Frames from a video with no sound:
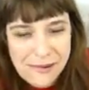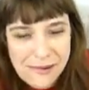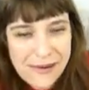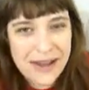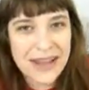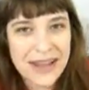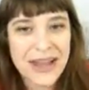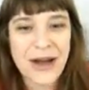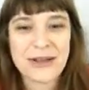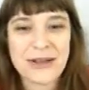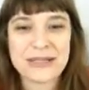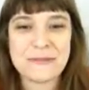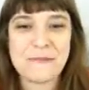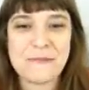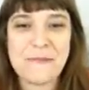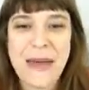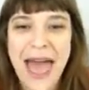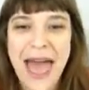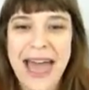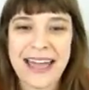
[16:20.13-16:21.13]
He goes
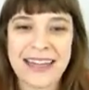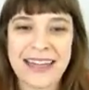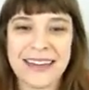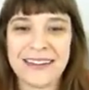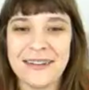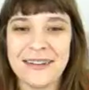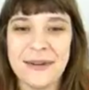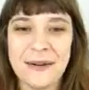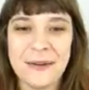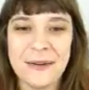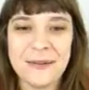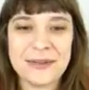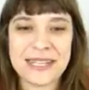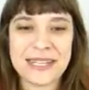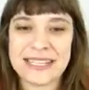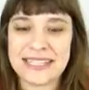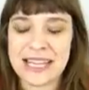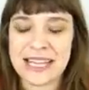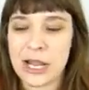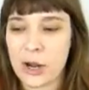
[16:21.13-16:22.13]
back
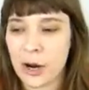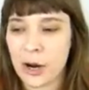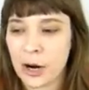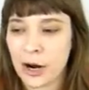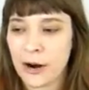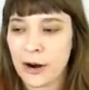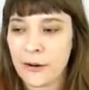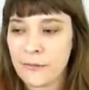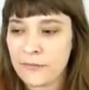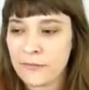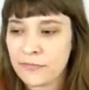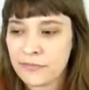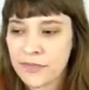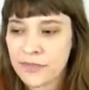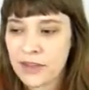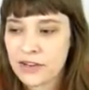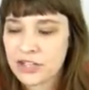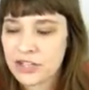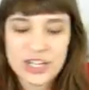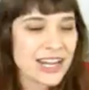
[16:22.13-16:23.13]
to see her.
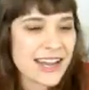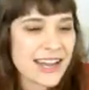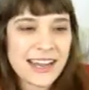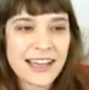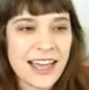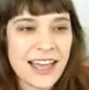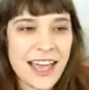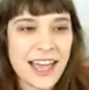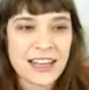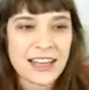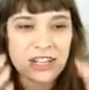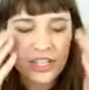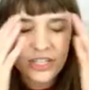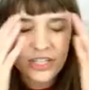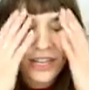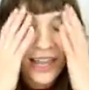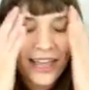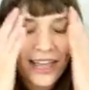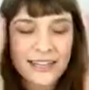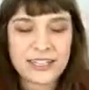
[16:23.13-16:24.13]
She uh,
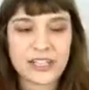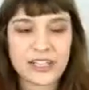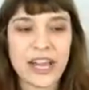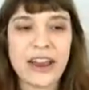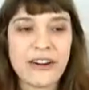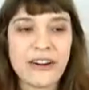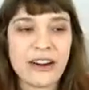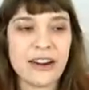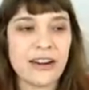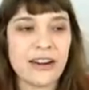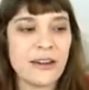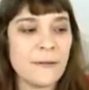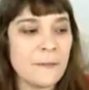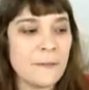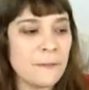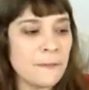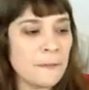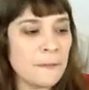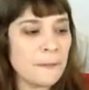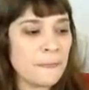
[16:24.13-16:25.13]
sh Sharon
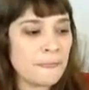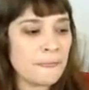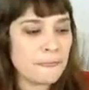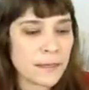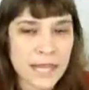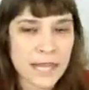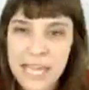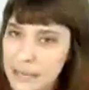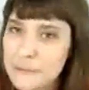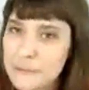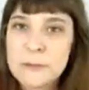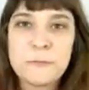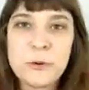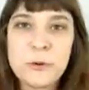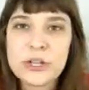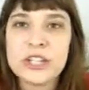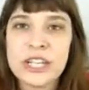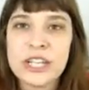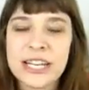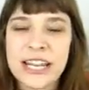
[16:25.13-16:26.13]
keeps
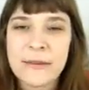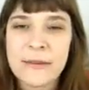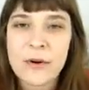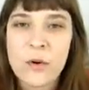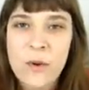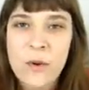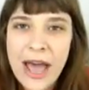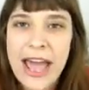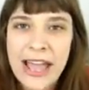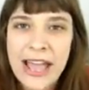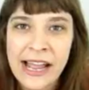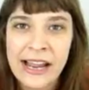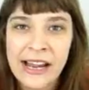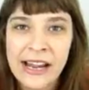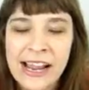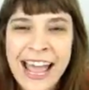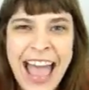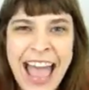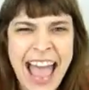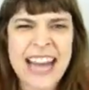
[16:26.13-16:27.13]
pushing him away
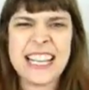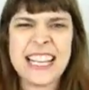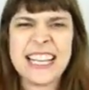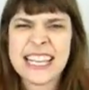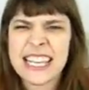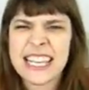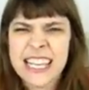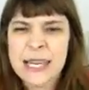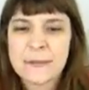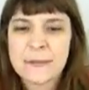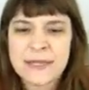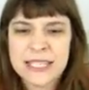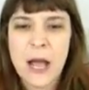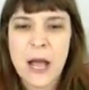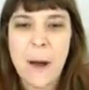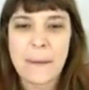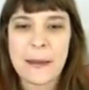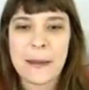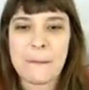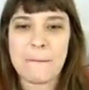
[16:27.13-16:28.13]
and he keeps
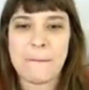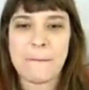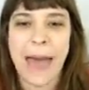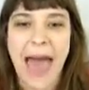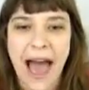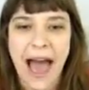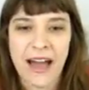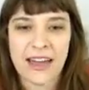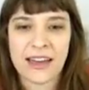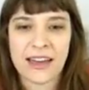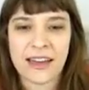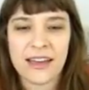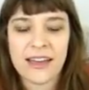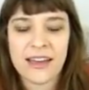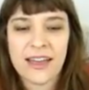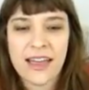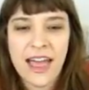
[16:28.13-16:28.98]
coming back.